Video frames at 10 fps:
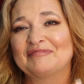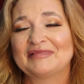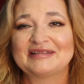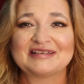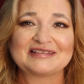
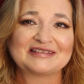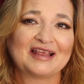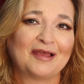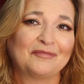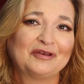It doesn't
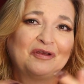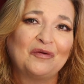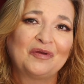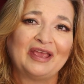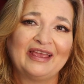happen,
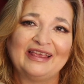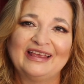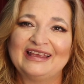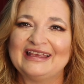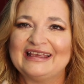okay.
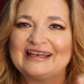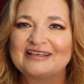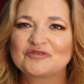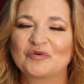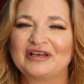It
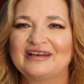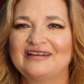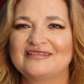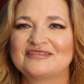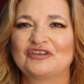is what it
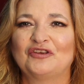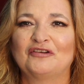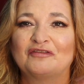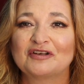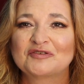is. The
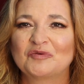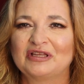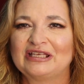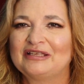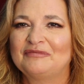universe will
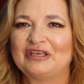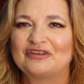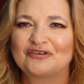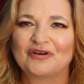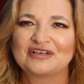lead me in
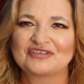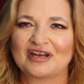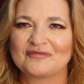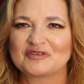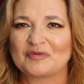the direction
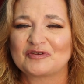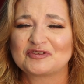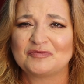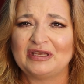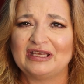I'm supposed
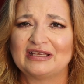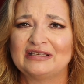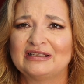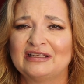to be in.